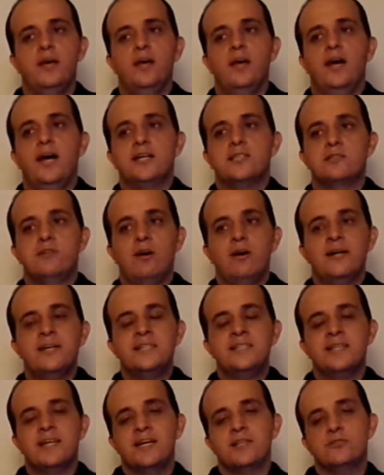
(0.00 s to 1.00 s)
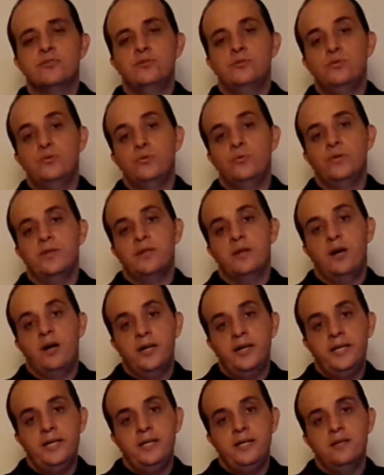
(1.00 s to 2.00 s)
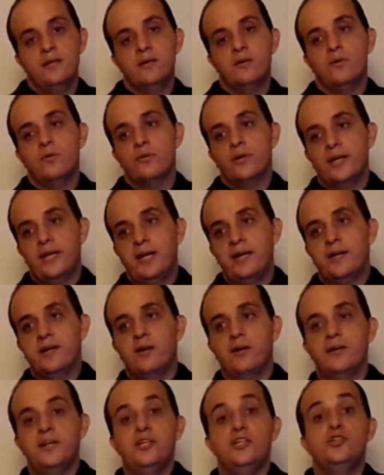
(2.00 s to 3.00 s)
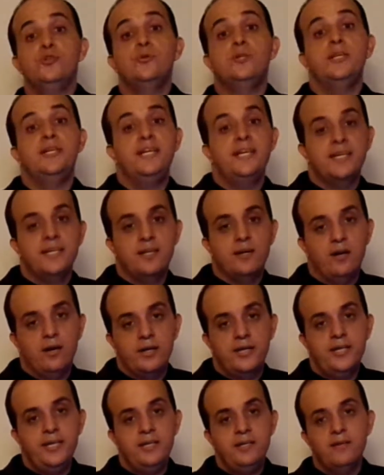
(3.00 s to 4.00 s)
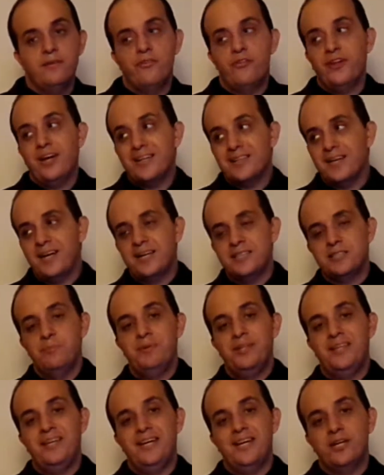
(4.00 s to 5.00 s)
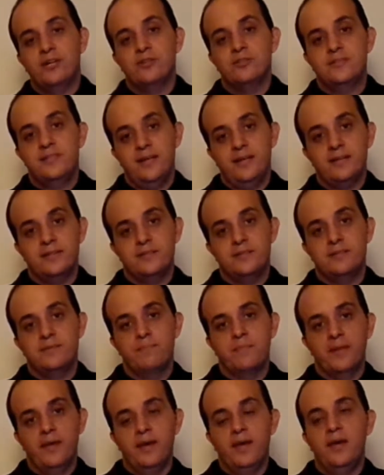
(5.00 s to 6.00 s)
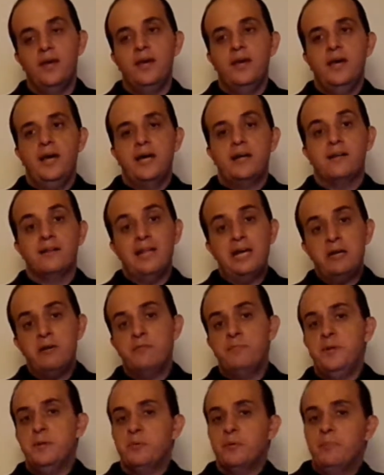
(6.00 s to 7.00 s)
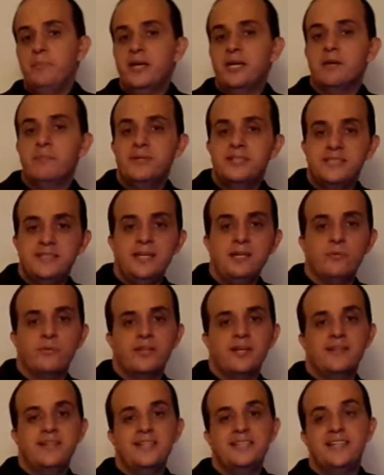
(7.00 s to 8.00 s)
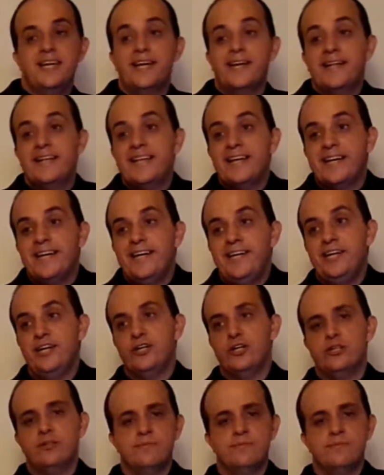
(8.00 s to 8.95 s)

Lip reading: As long as it has to do with honey, organic honey, unique honey, that has to be the anchor text. And a lot of people make a mistake with that. They say, click here.